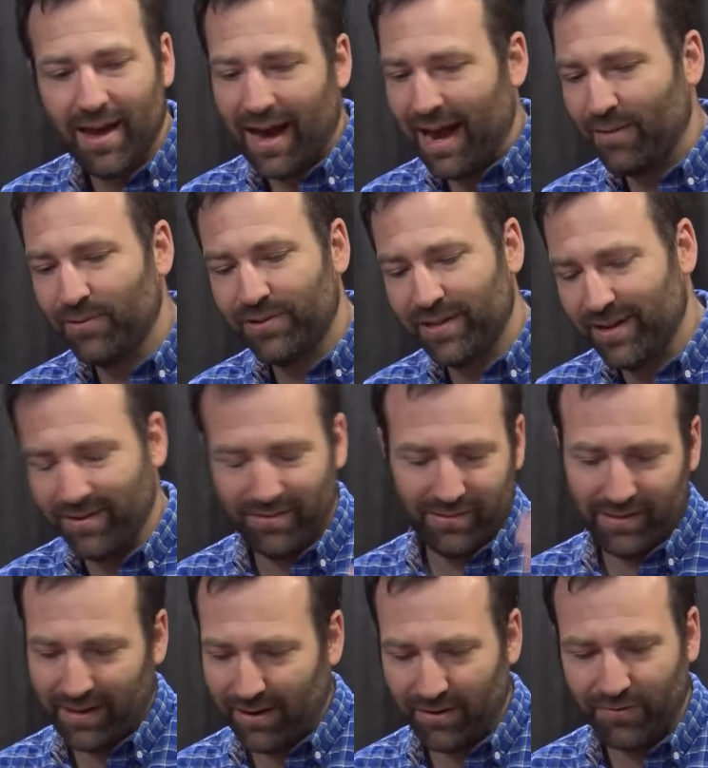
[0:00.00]
I was
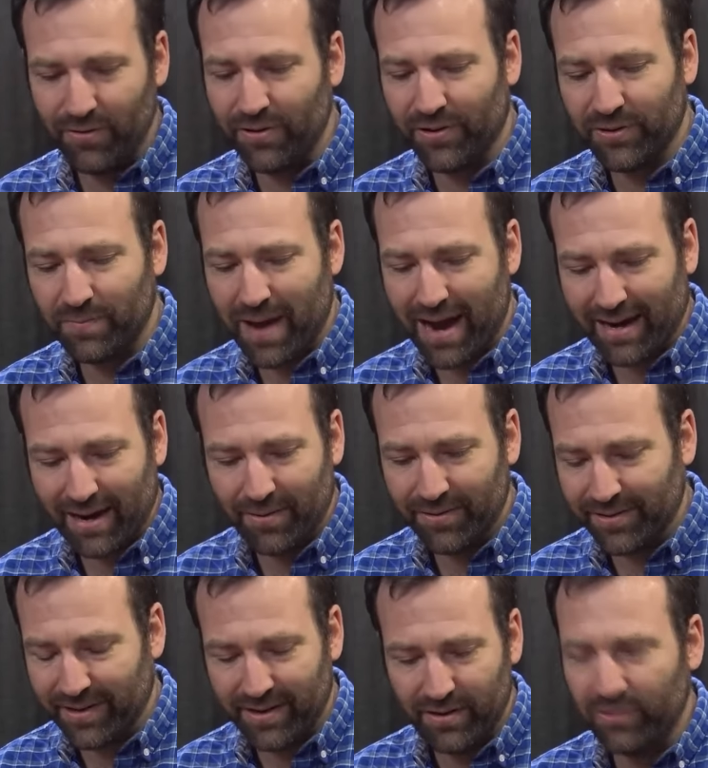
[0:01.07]
in, I don't know, a few years back, I
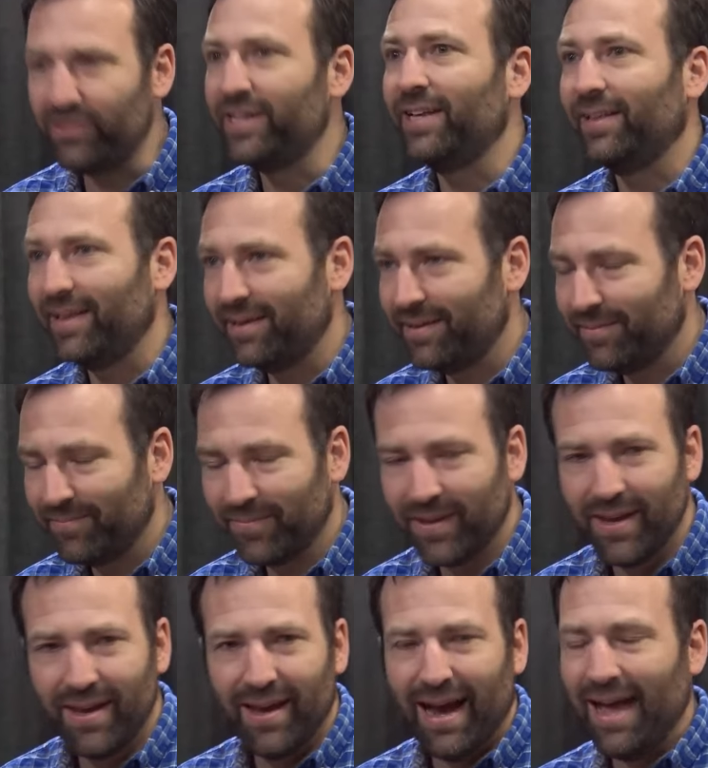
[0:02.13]
was in New Zealand.
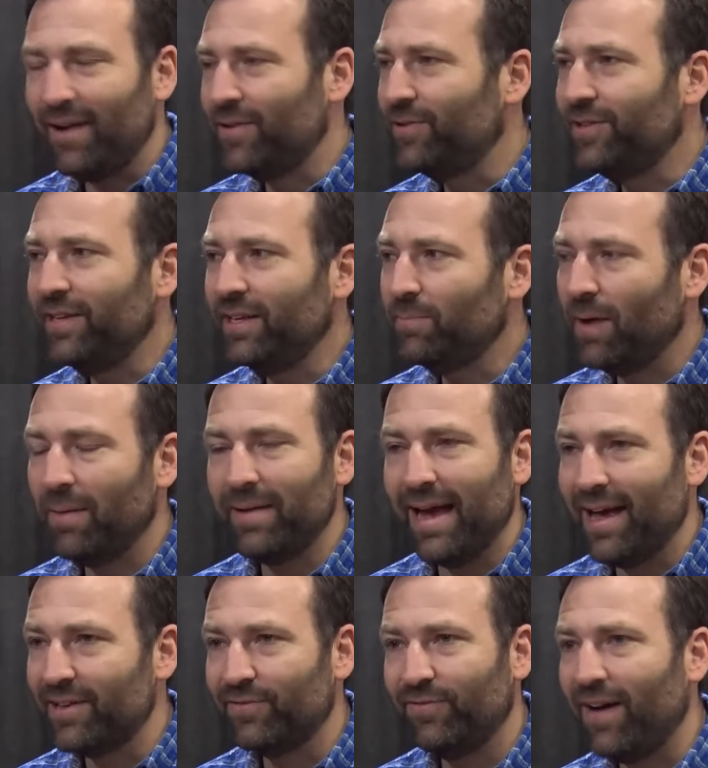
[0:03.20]
I don't know, New Zealand probably
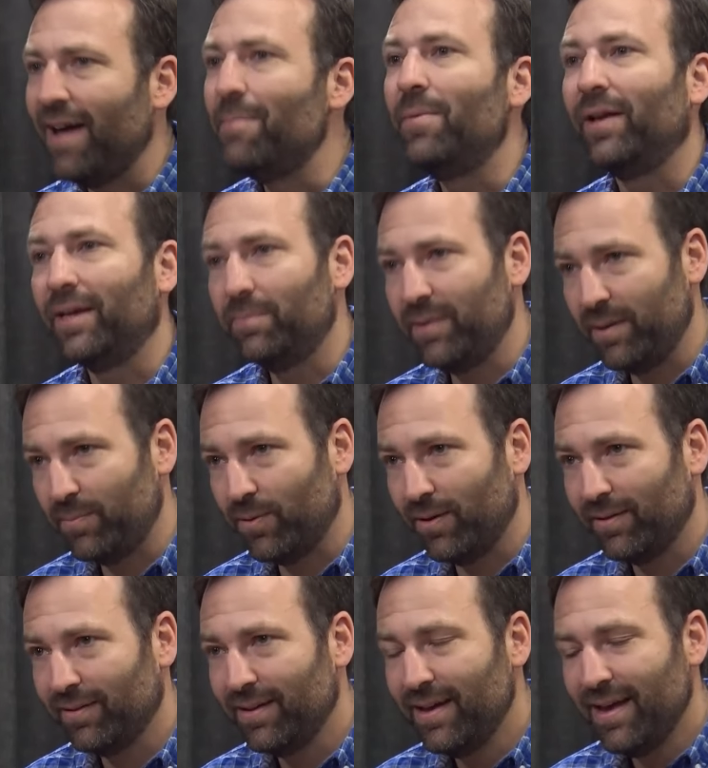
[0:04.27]
has 5 million
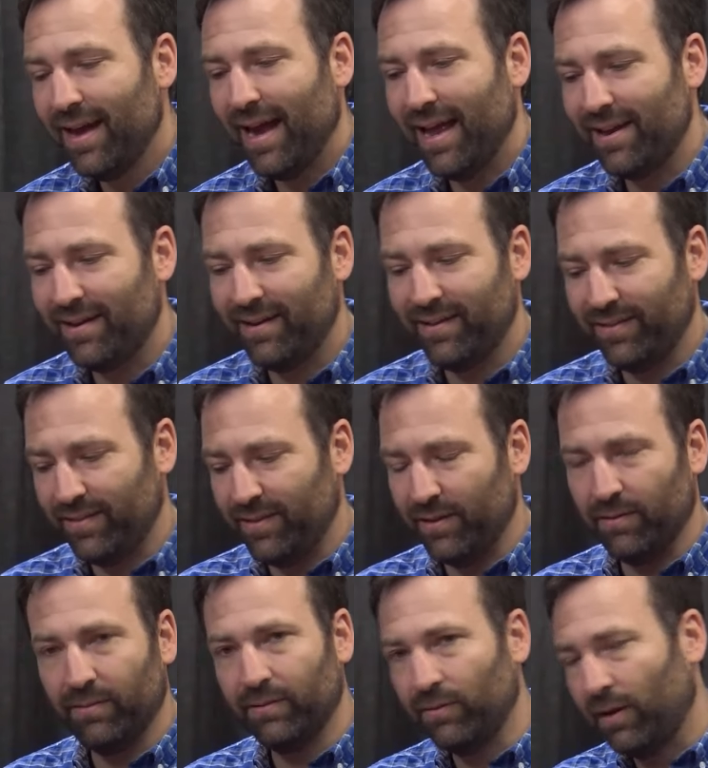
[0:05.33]
people and
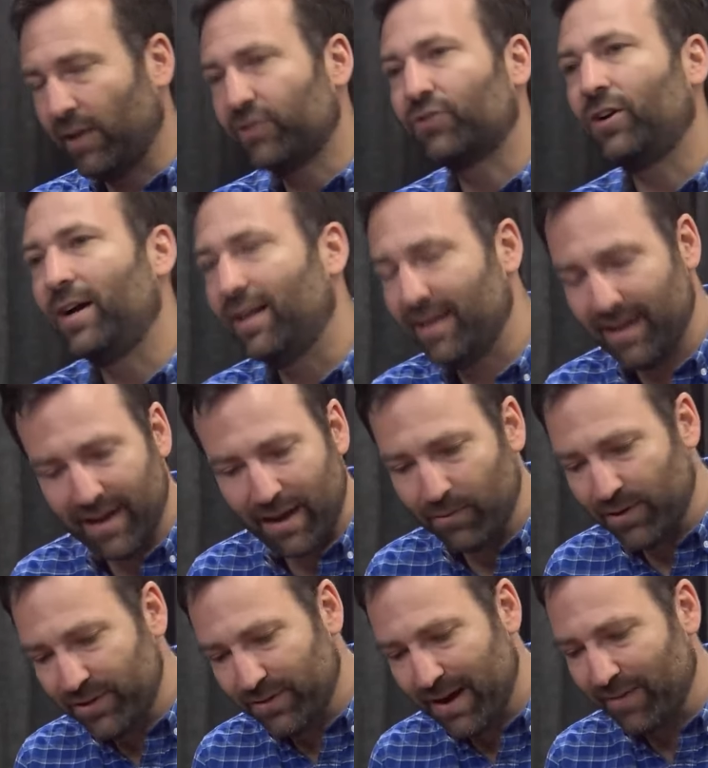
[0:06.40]
you know, Australia I
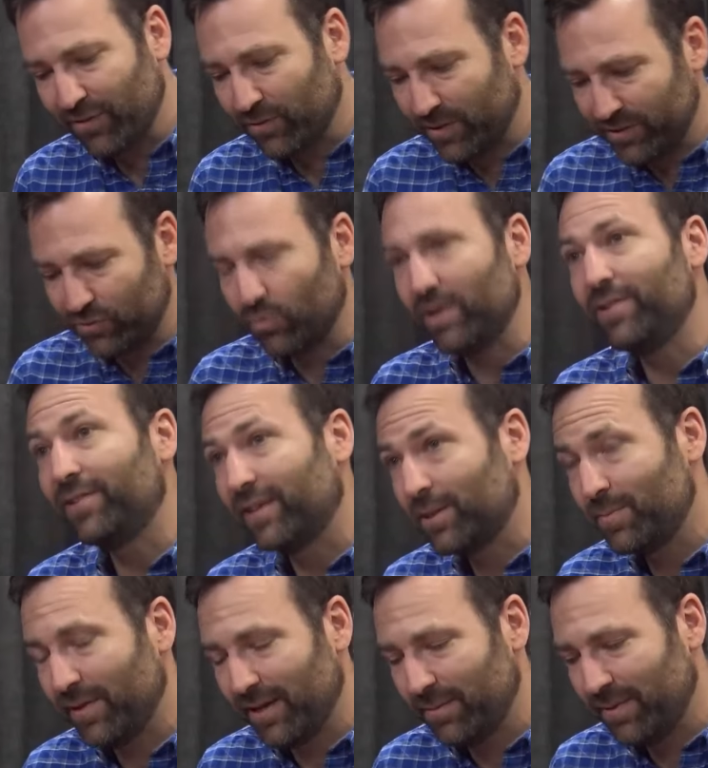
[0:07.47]
went to afterwards
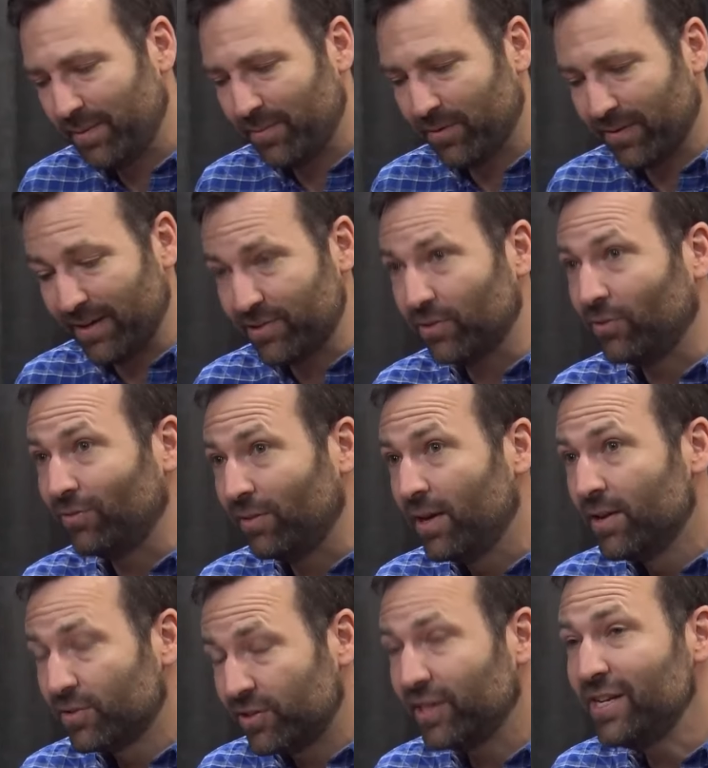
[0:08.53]
26 million people right so
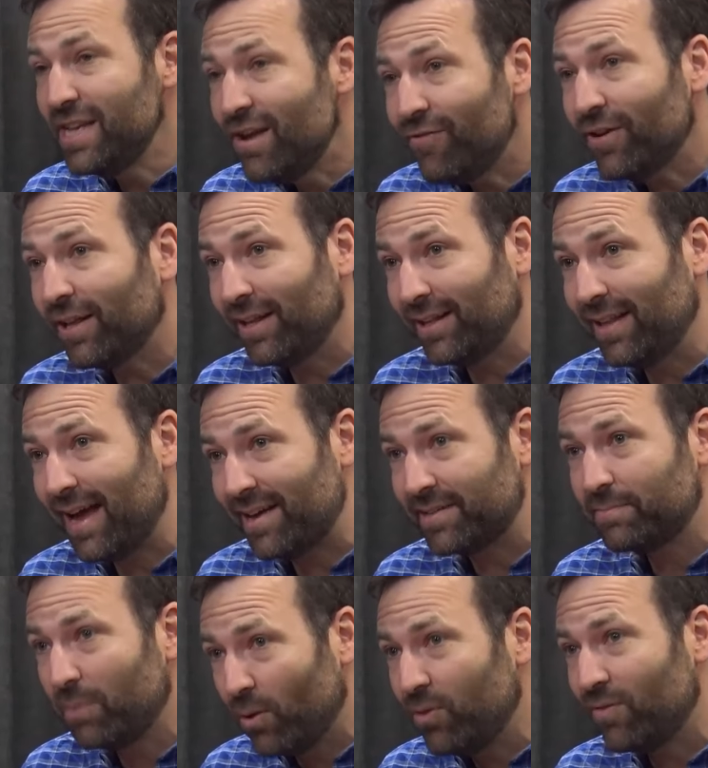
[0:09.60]
significantly
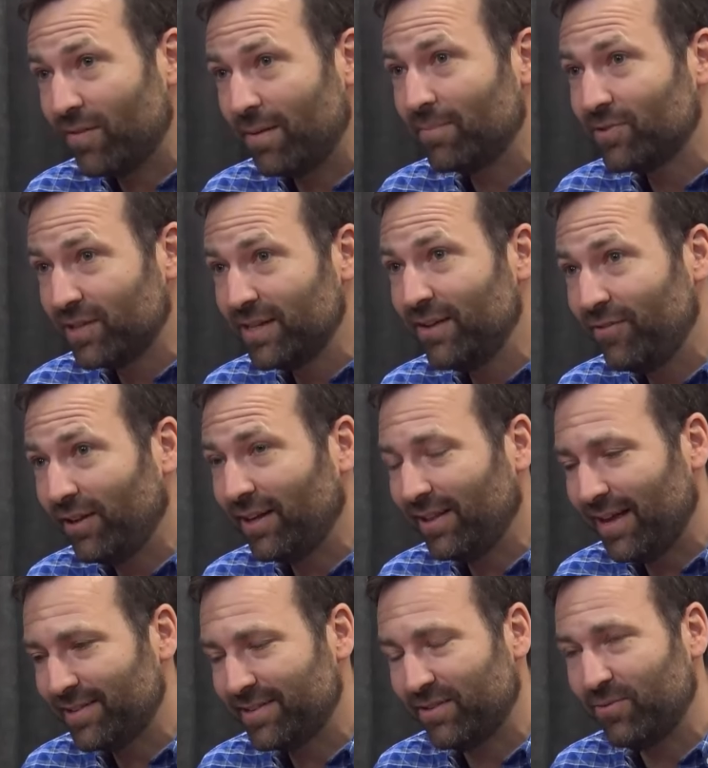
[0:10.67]
less both of them significantly
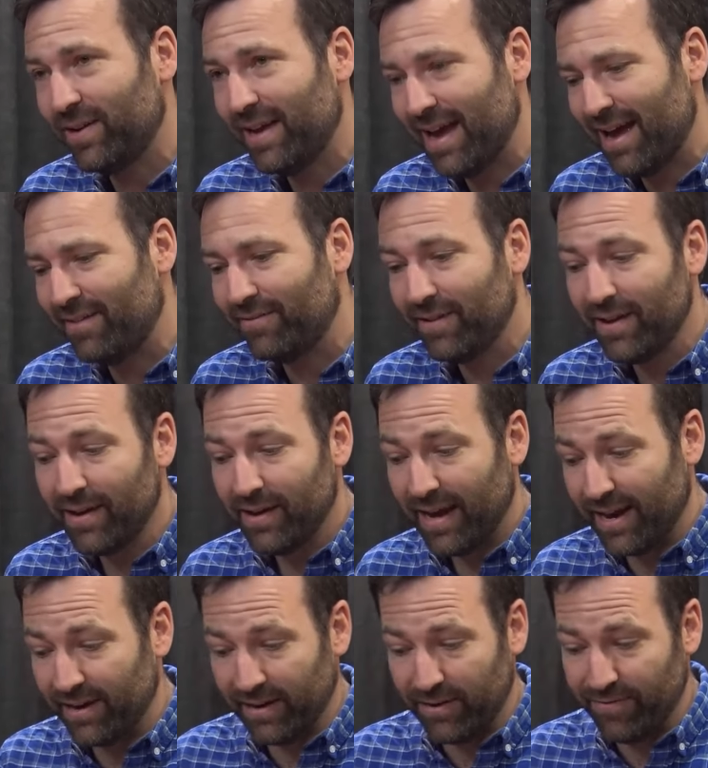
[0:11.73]
less than we have
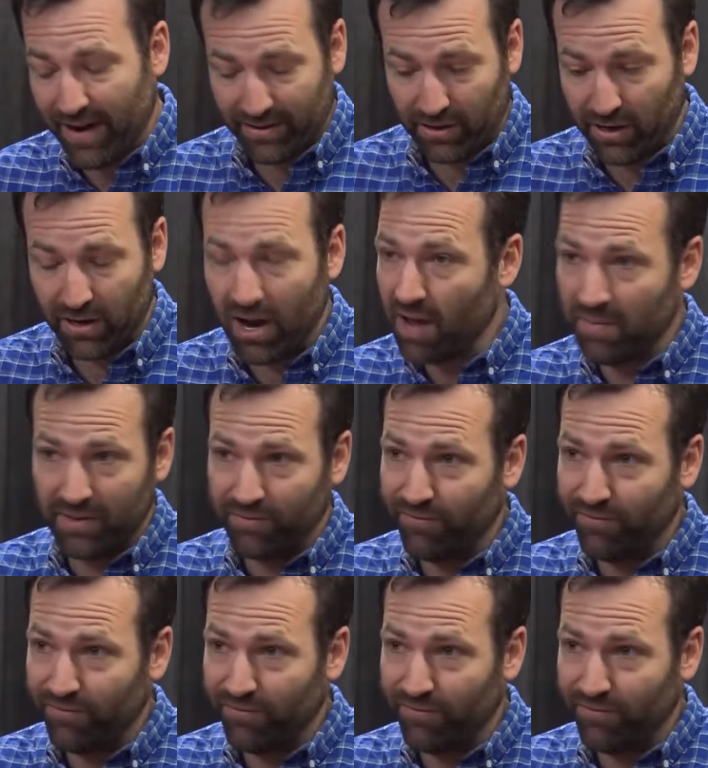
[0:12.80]
and in fact our economy